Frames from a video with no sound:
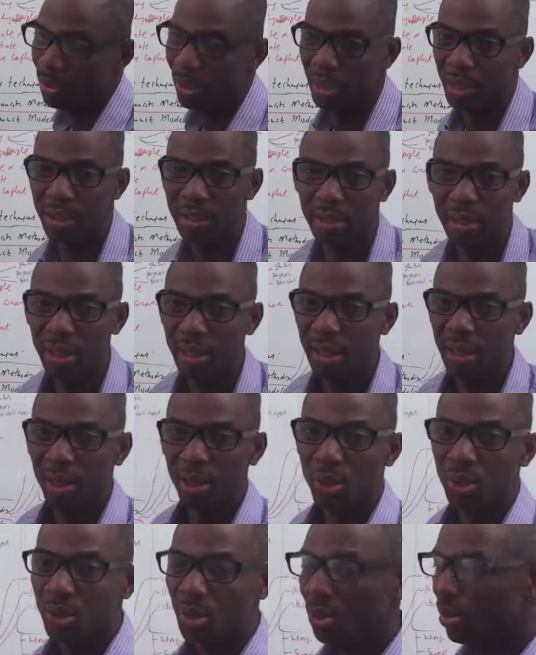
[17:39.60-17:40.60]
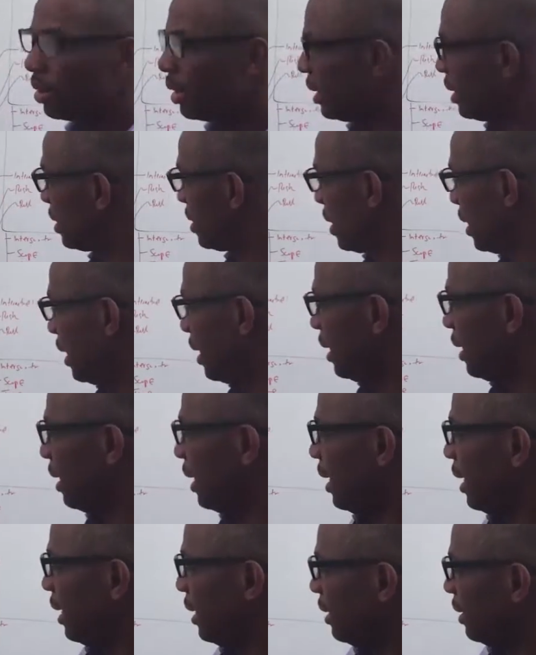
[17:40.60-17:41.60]
be honest, you do this
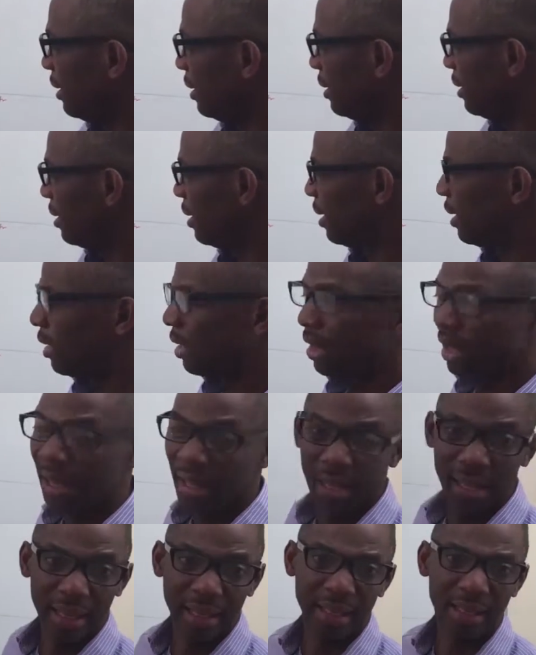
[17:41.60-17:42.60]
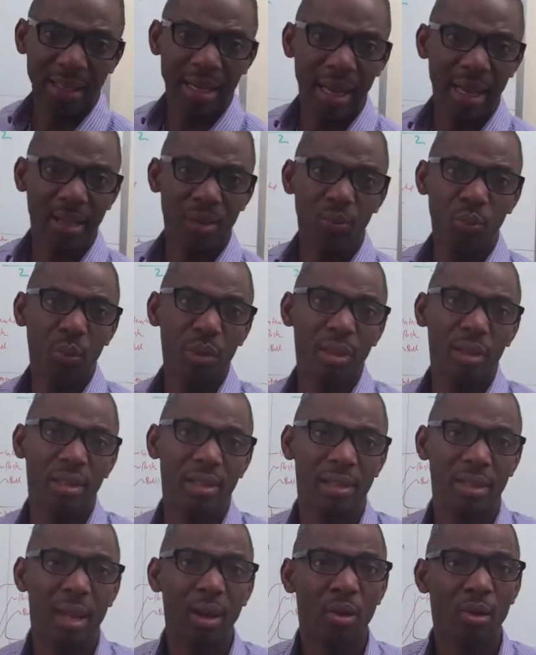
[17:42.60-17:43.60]
in line with the
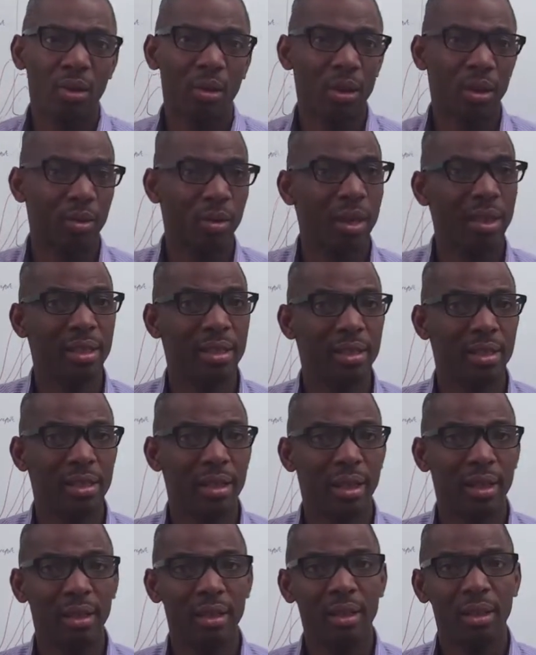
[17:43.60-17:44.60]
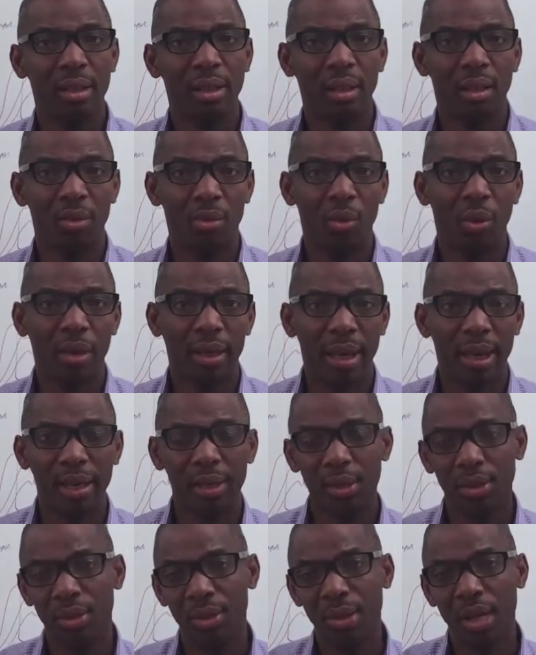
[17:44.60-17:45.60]
stakeholder register. Okay,
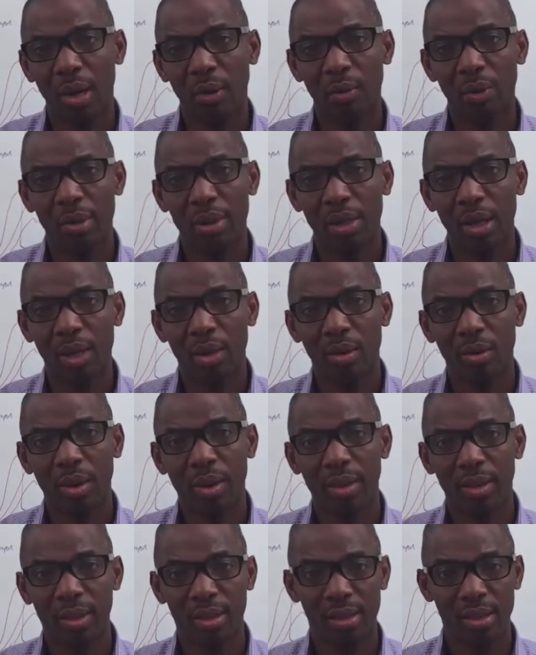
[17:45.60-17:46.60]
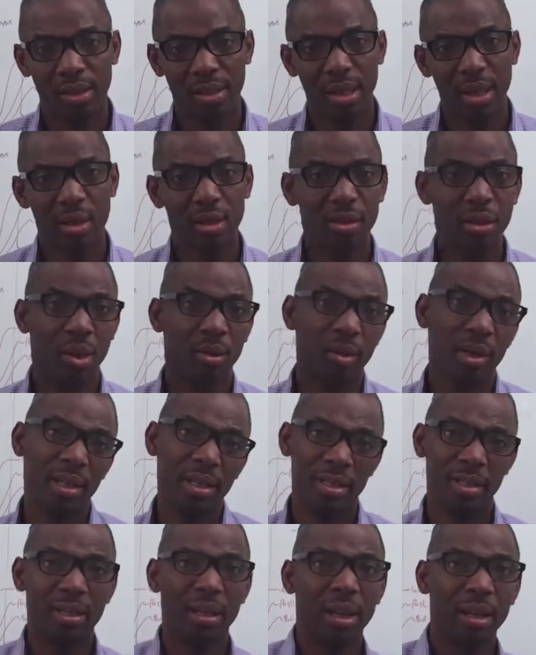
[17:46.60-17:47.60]
you do that with stakeholder because the stakeholder
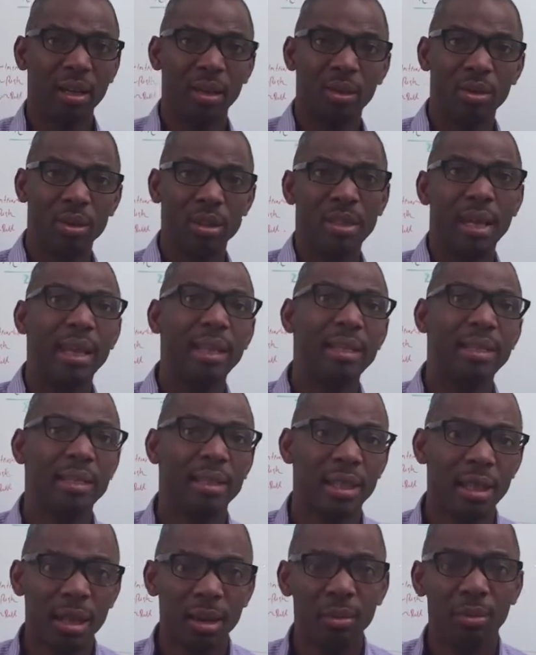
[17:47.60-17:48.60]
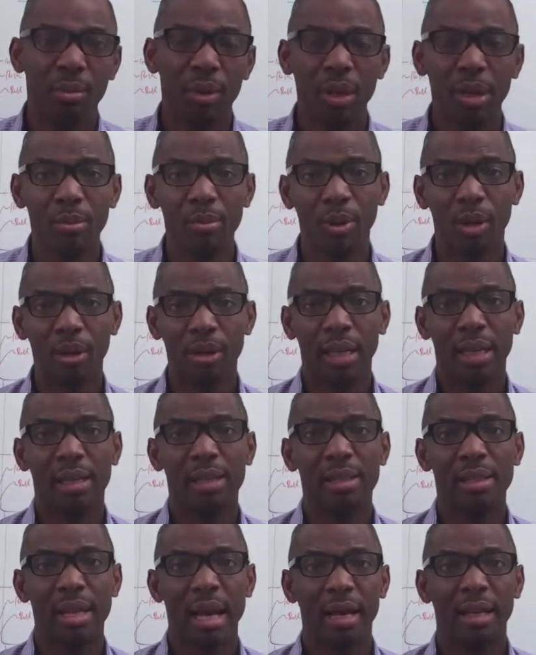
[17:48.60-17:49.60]
register contains pretty much
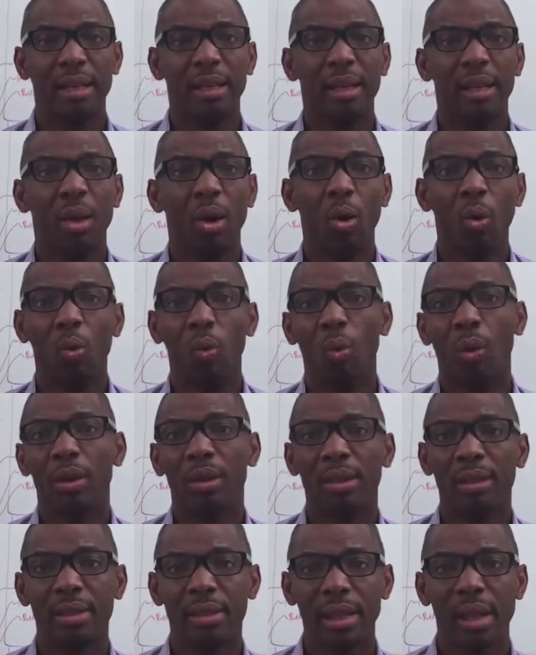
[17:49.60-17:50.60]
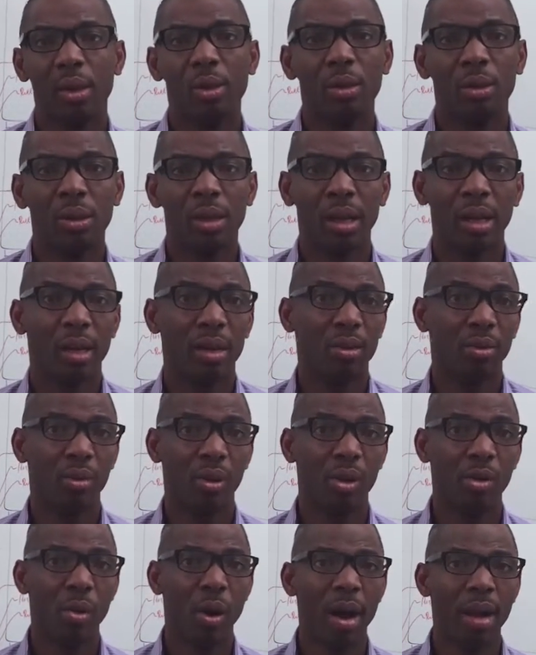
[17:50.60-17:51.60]
exactly what the stakeholder
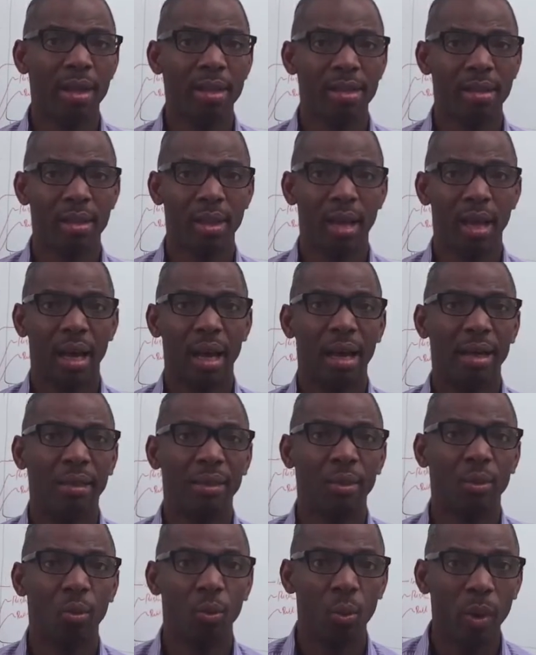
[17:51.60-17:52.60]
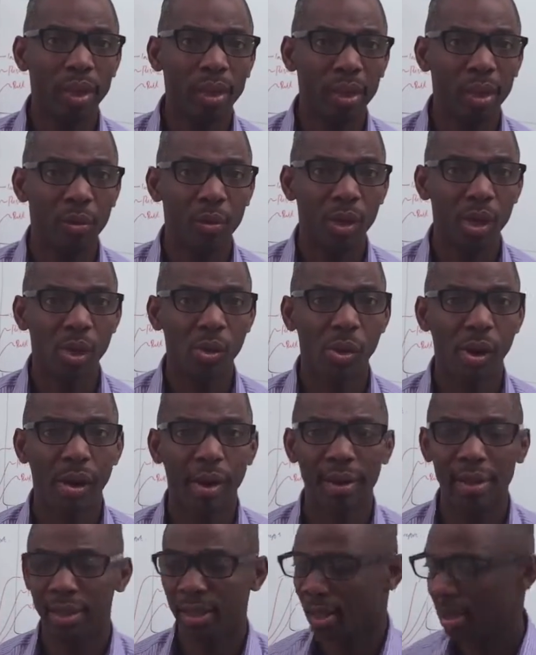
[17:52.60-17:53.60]
requires and when they
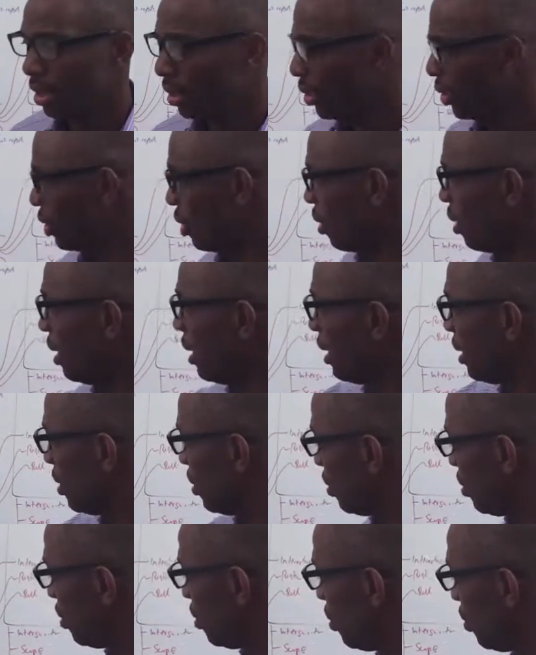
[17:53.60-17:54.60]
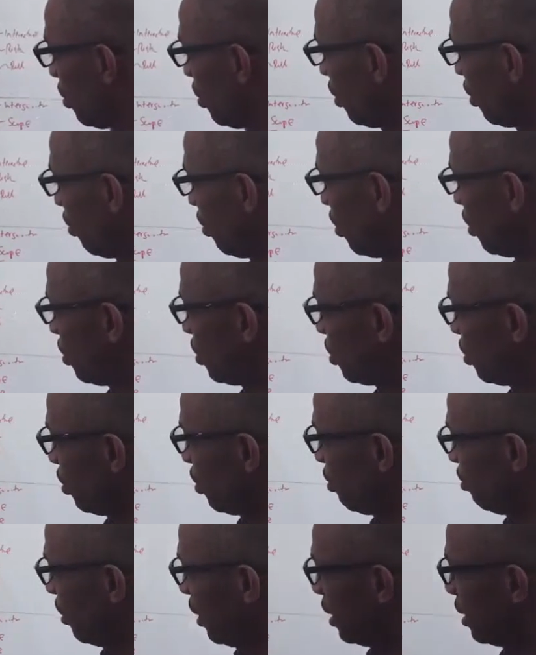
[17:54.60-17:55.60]
require it. So you do those
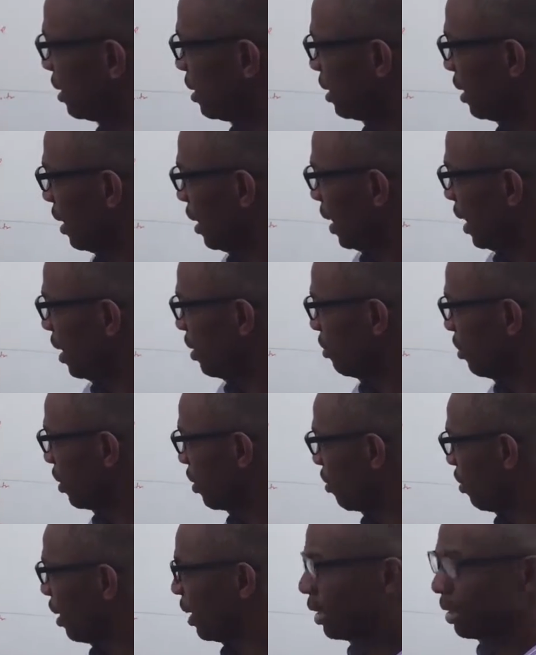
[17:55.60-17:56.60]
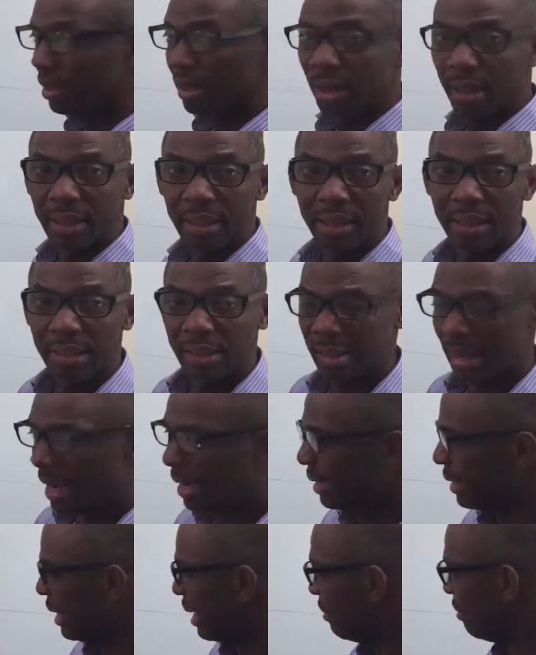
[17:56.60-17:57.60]
two bits in
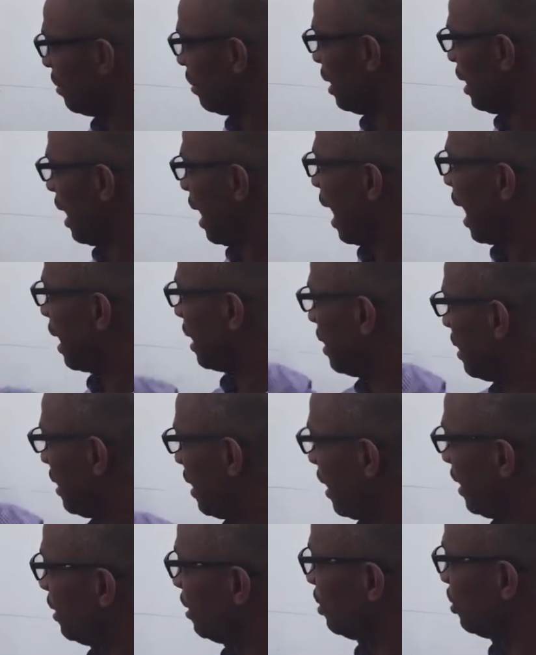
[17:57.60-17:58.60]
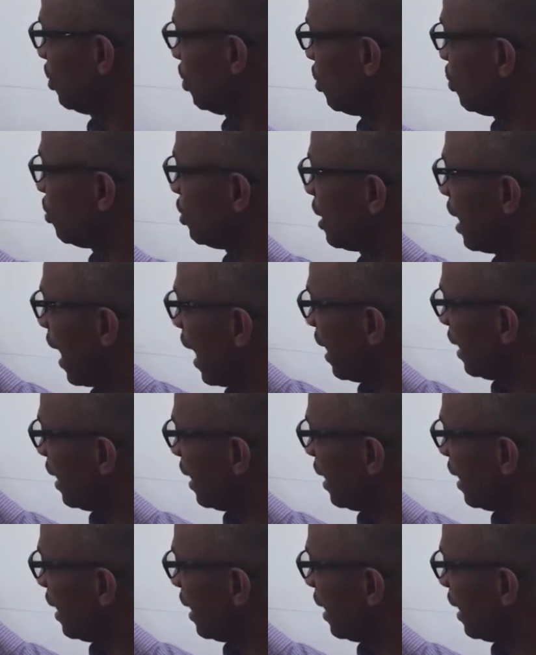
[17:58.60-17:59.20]
tandem, and then use